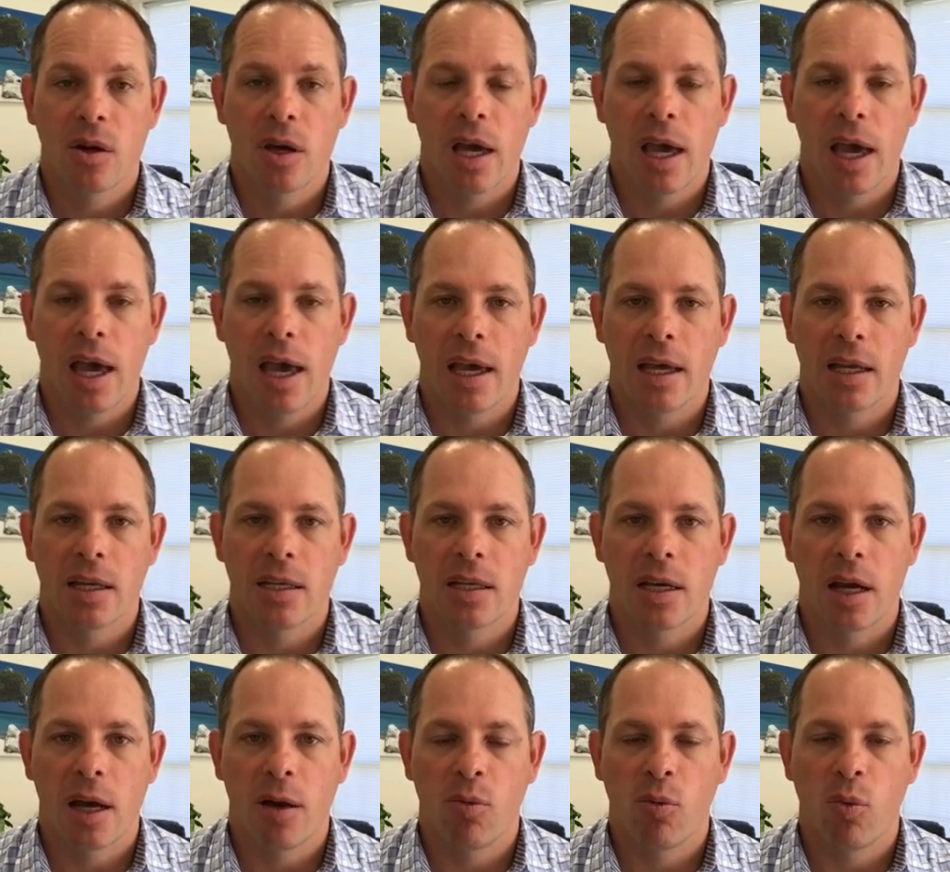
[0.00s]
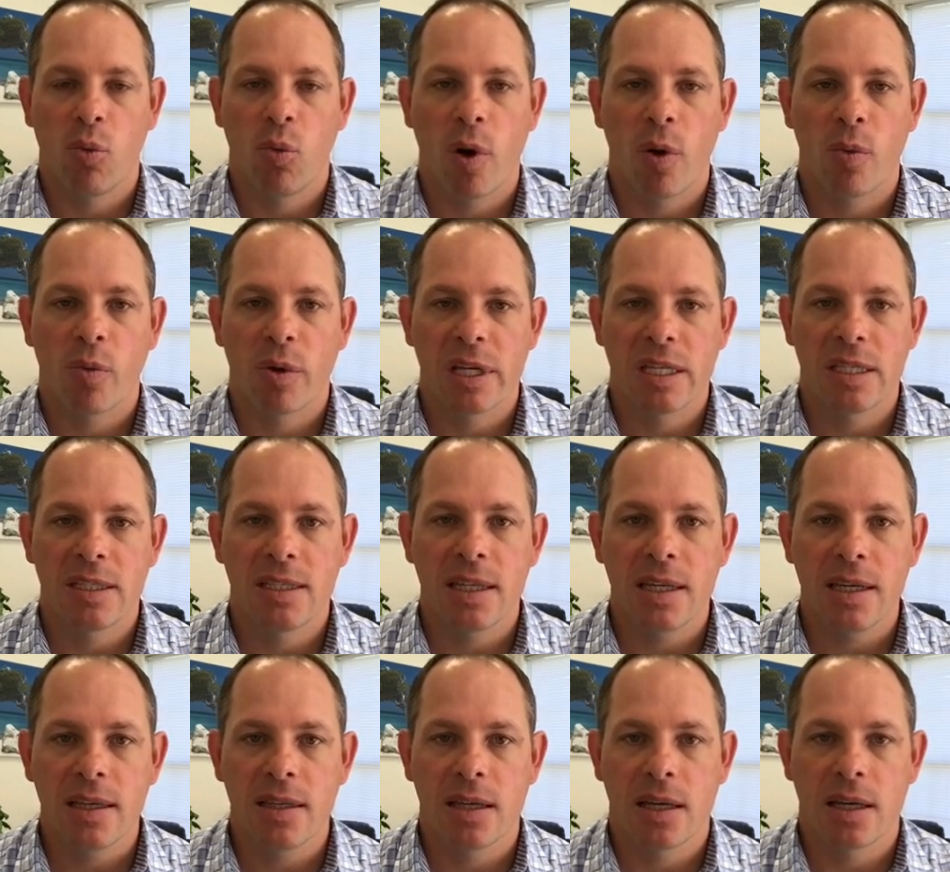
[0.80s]
And where we
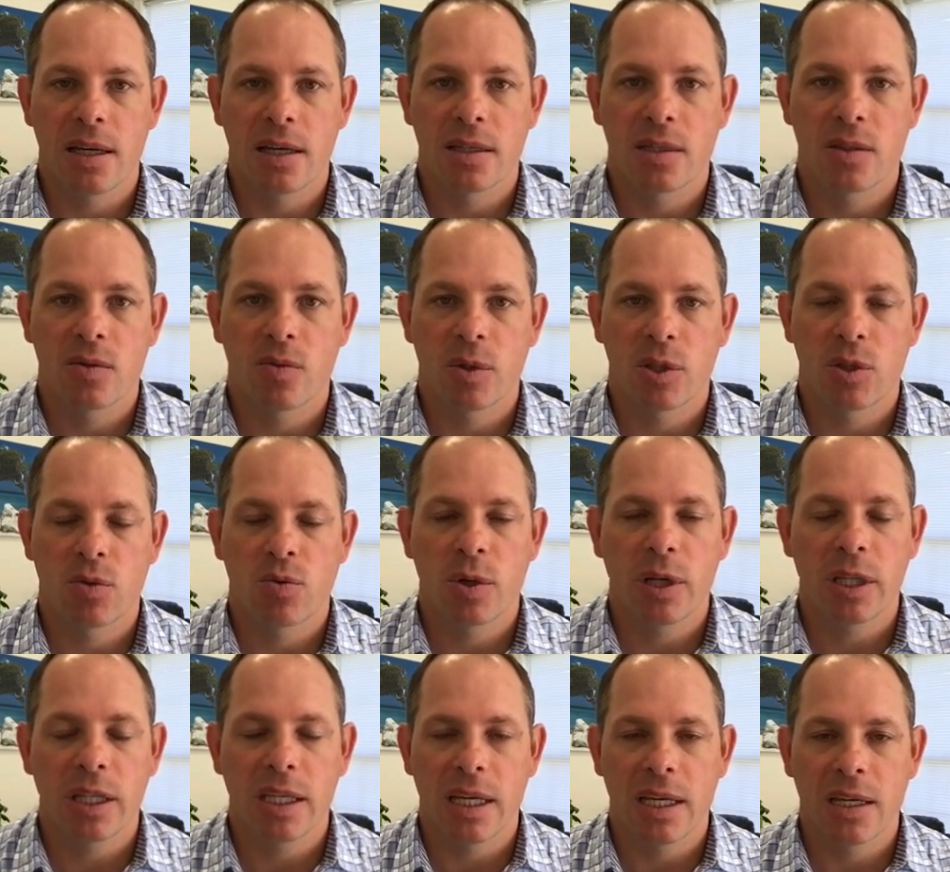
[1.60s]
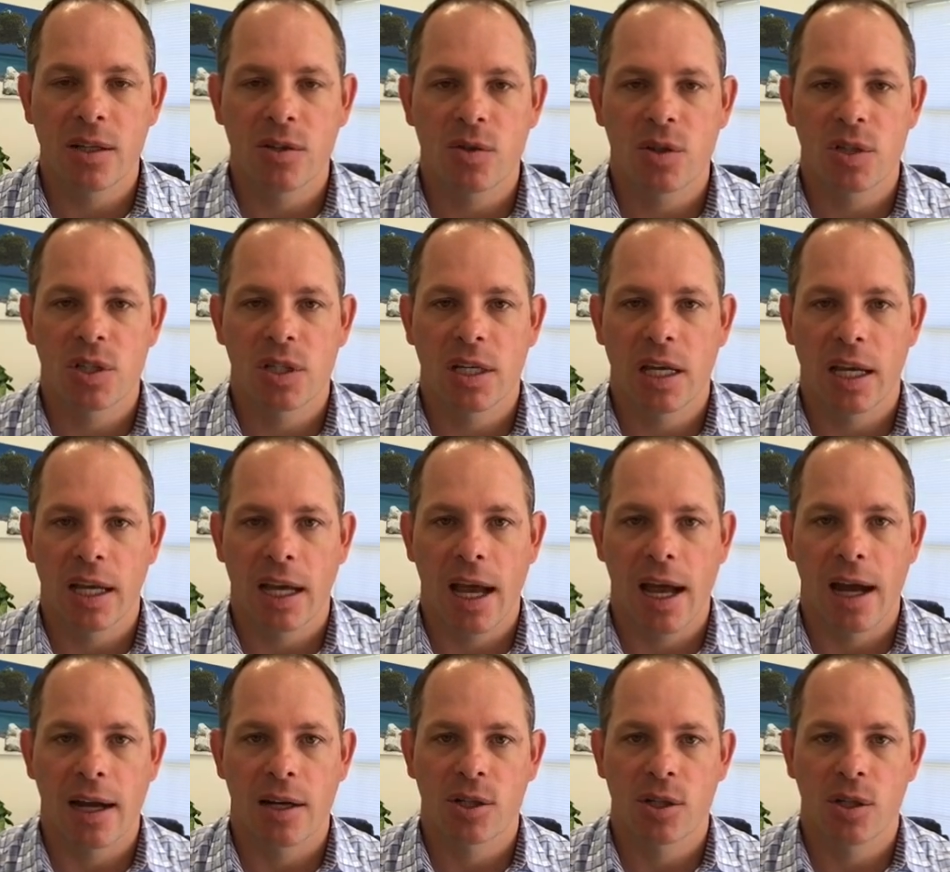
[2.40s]
see this, what's really interesting
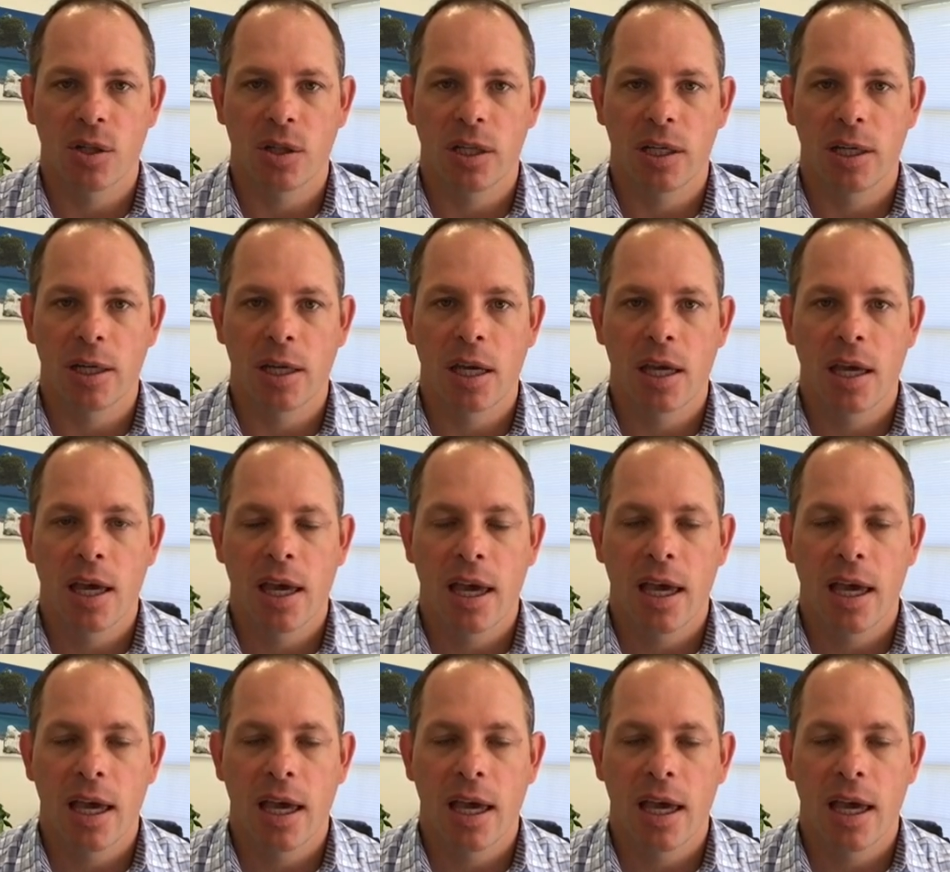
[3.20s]
actually,